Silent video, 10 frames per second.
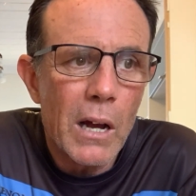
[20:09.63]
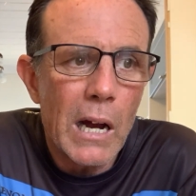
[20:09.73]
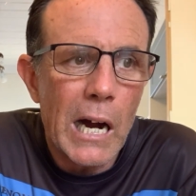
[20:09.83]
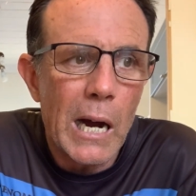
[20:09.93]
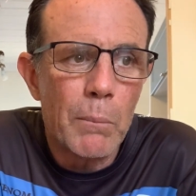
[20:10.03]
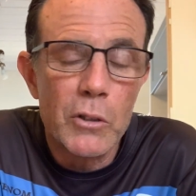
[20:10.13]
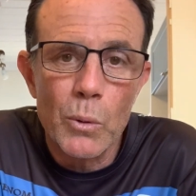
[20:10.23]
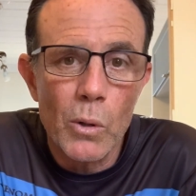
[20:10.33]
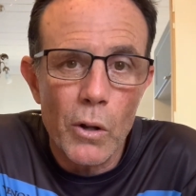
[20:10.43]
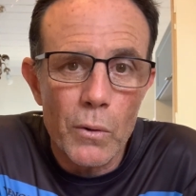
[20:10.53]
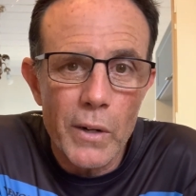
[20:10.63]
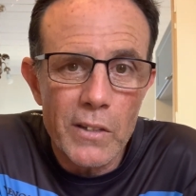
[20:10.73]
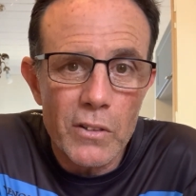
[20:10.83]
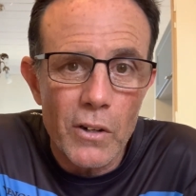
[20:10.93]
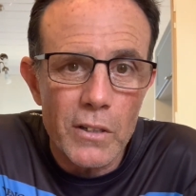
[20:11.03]
do a lot of
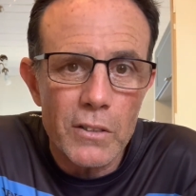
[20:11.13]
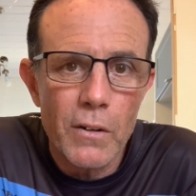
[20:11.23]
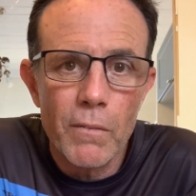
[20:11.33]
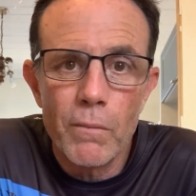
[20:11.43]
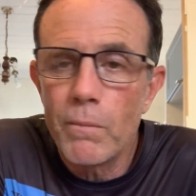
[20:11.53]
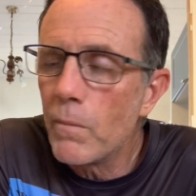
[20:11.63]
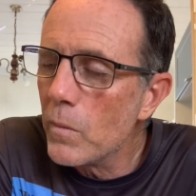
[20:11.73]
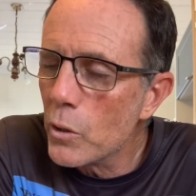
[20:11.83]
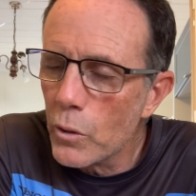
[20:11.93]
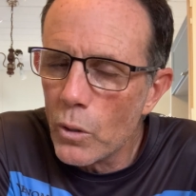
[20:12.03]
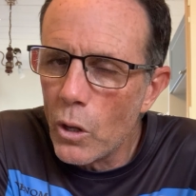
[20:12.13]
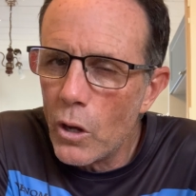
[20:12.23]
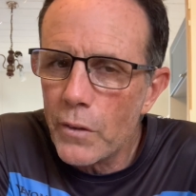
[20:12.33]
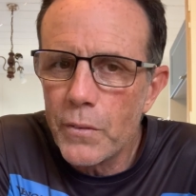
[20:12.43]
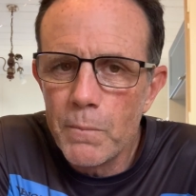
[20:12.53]
research. Google Earth.